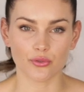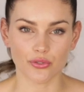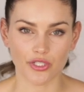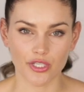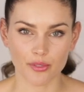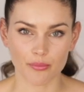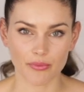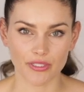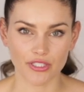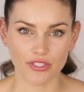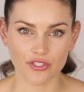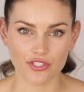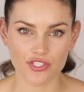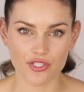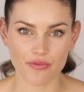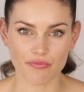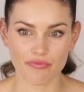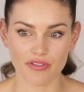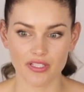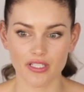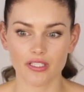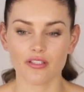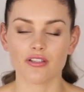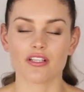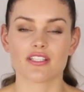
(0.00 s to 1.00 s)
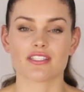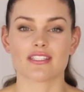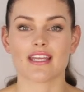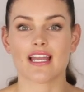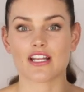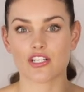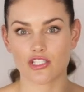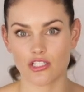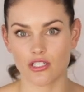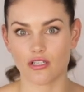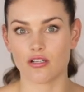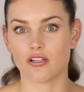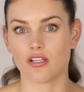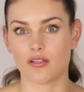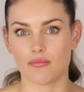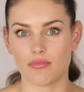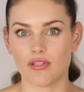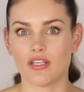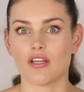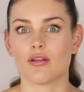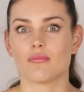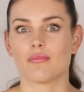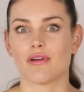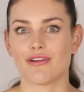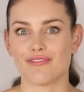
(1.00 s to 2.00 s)
recorded my YouTube video? It's actually going to
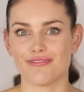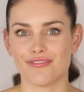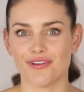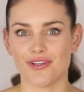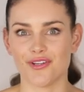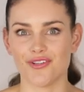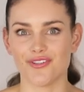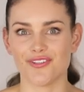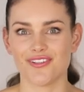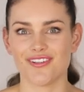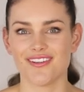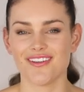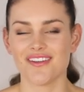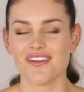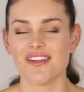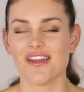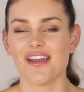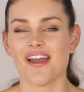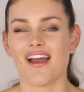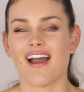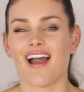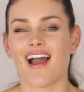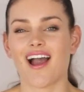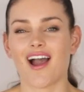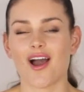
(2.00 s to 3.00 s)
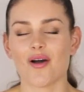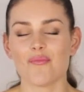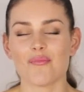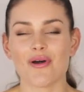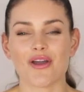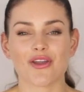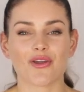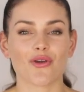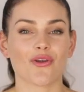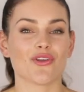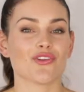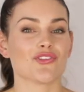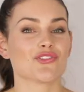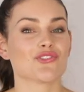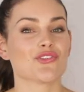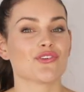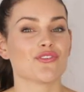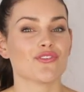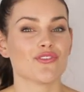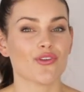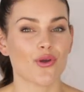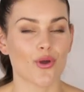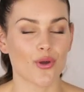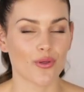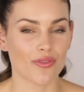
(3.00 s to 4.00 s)
be on my phone. How am I going to
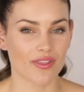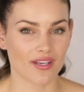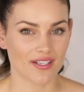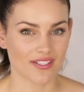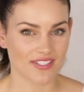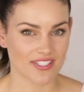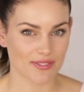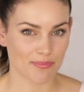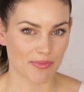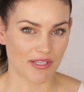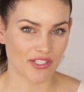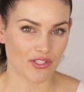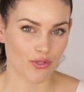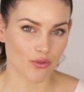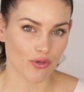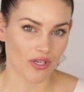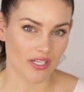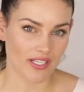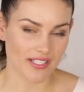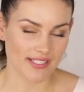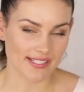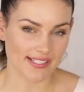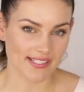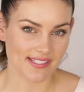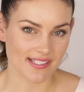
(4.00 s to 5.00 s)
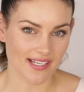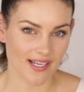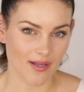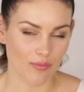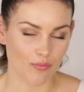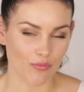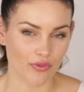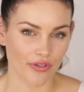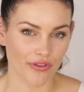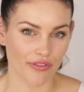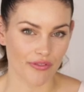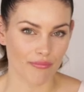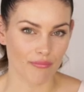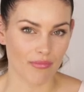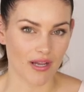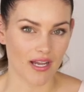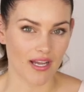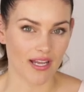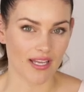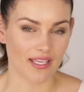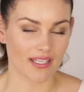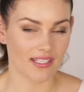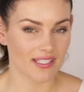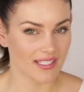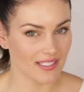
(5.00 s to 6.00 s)
know that I spend quality time with
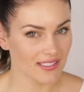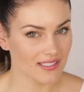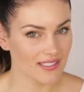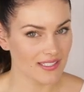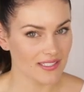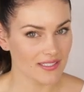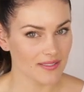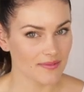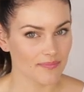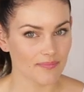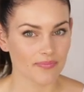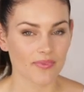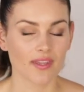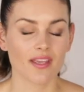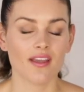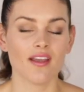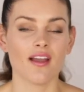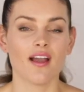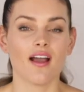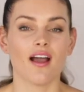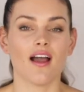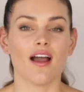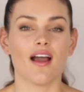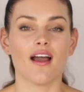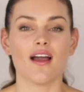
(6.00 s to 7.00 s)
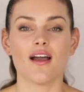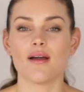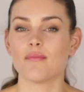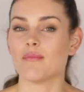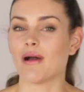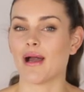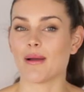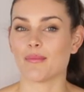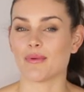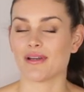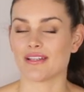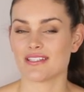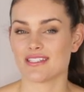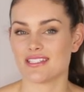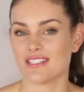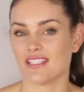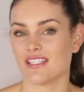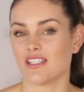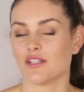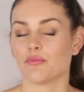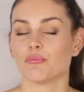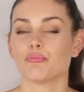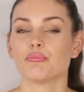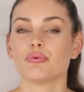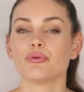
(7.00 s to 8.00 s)
my kids? um, I might
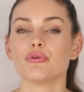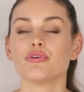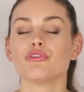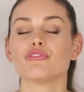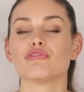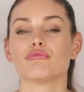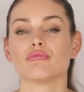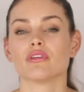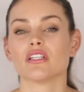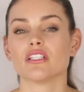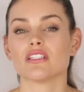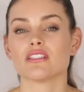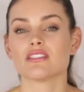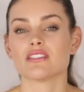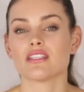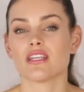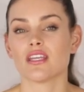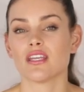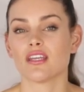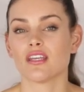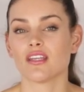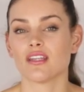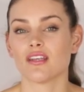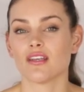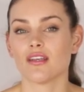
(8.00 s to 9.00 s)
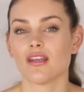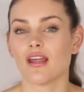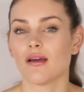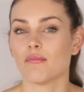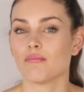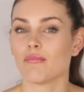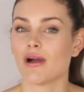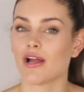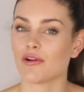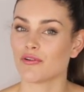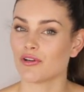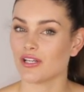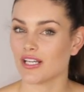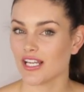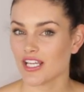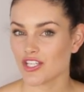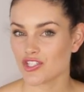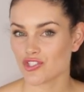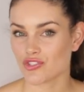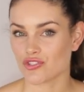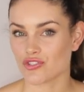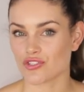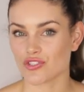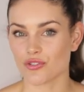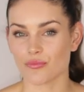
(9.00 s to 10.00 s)
see an improvement in my
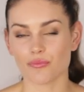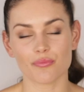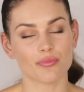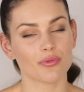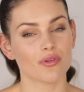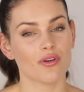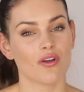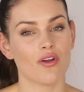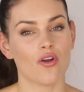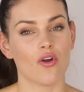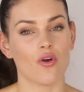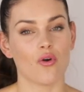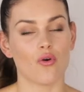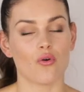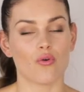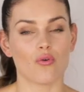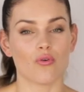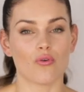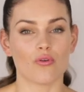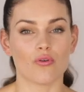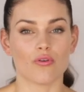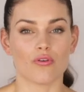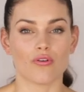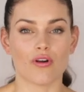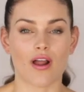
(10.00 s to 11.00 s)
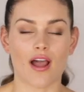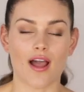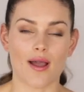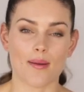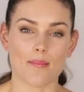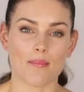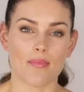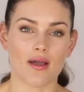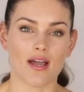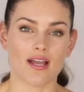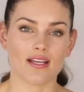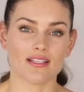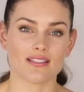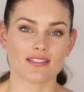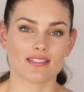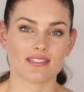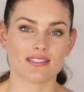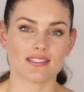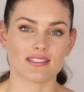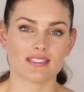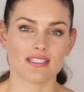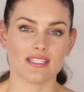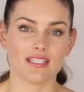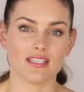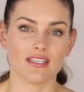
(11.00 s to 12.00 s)
relationship, or I might
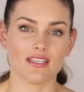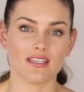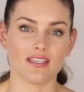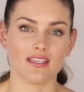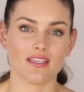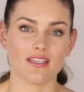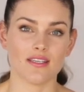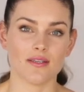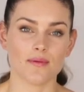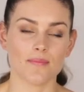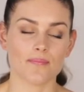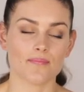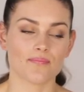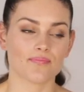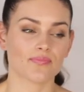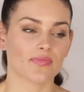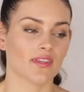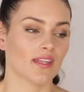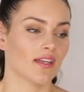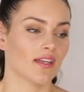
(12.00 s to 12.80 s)
see